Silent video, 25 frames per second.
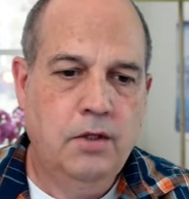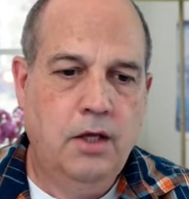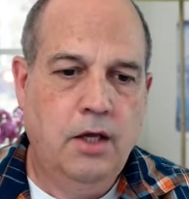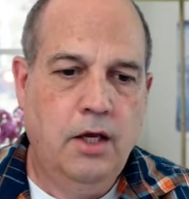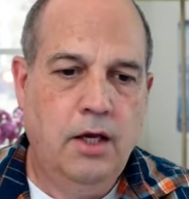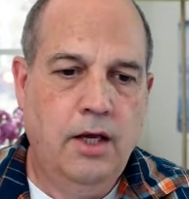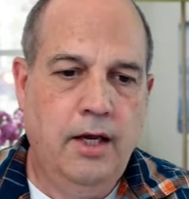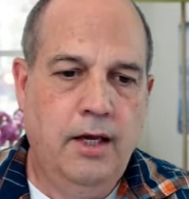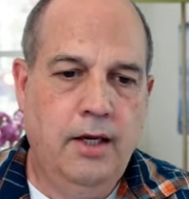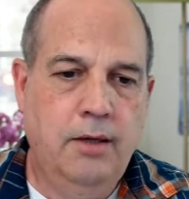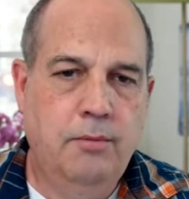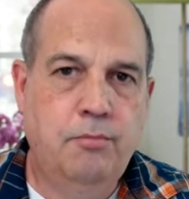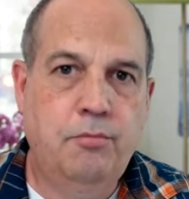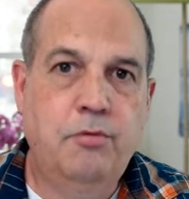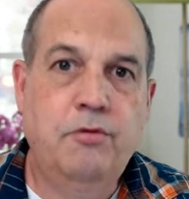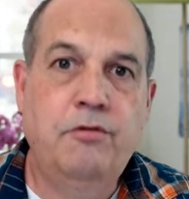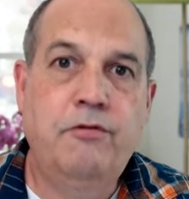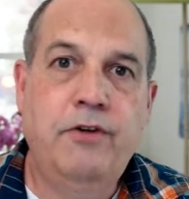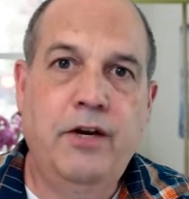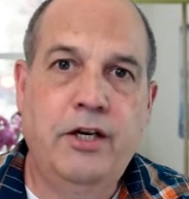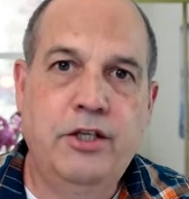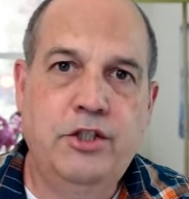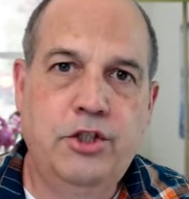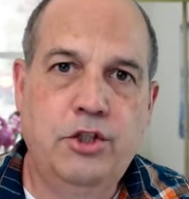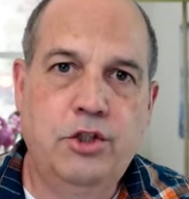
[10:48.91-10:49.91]
a
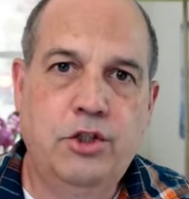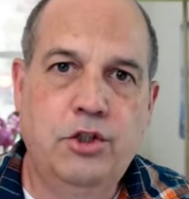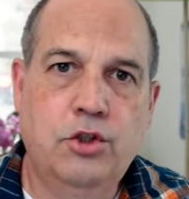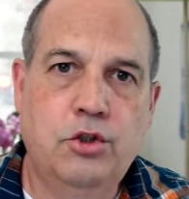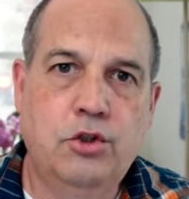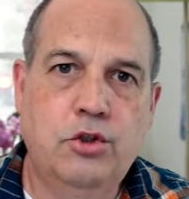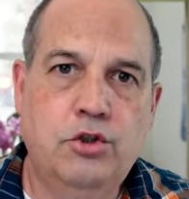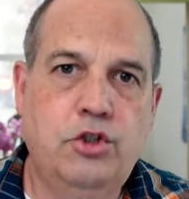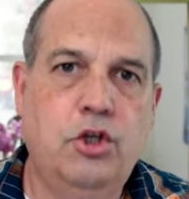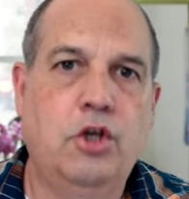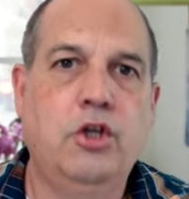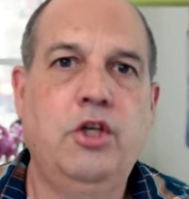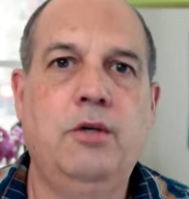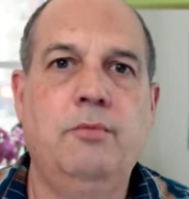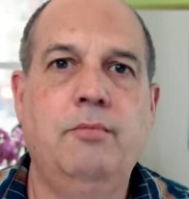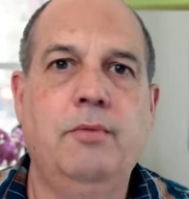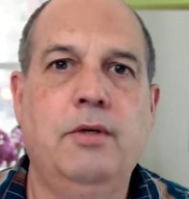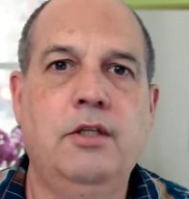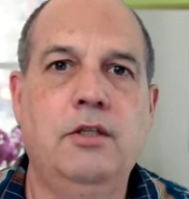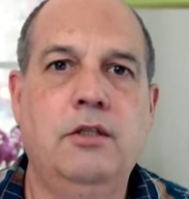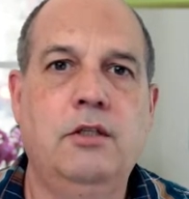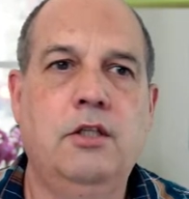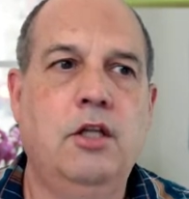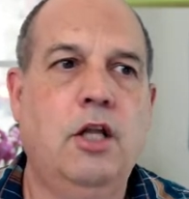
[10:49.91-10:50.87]
professional document,